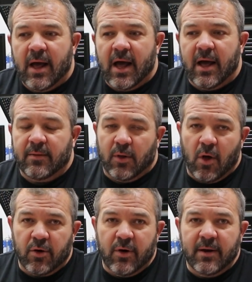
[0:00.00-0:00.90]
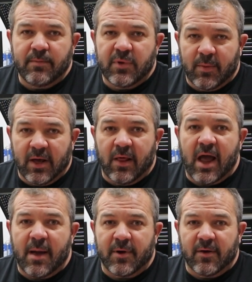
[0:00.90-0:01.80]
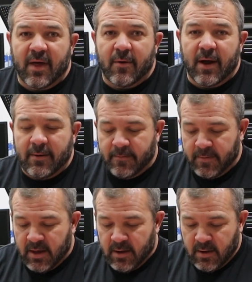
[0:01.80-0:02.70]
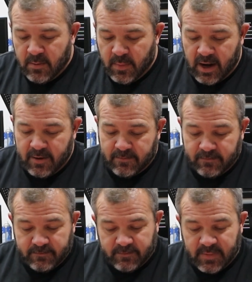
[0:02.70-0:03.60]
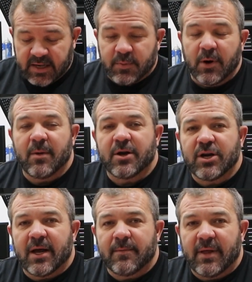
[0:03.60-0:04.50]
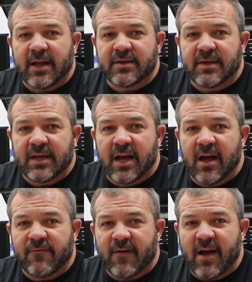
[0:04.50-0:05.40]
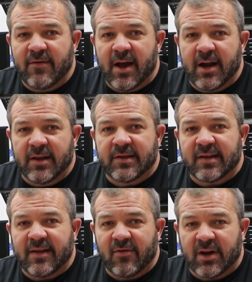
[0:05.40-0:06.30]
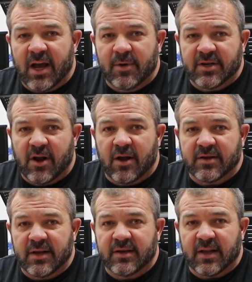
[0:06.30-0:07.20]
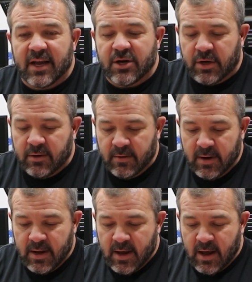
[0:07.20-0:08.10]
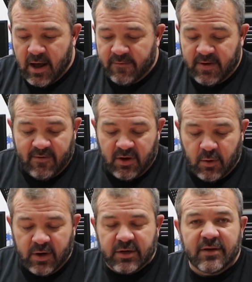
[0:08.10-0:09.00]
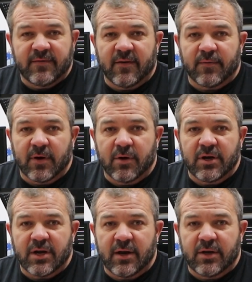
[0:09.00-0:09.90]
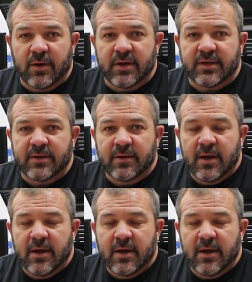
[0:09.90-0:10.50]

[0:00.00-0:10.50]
Long run, you'll be a lot happier that way. But that's pretty much it. That's the 5.9 and 6.7 Cummins nozzle installation. If you have any questions, feel free to reach out to us.